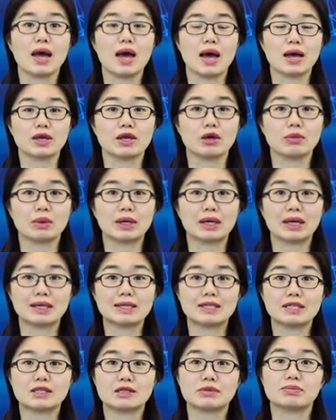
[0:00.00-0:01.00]

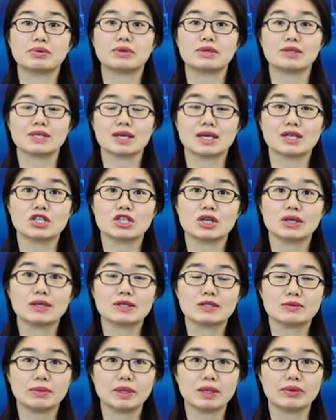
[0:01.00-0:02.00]
accumulated production
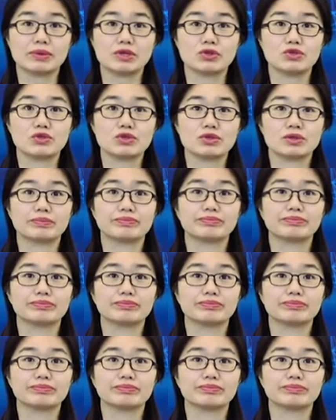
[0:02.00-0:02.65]
experience.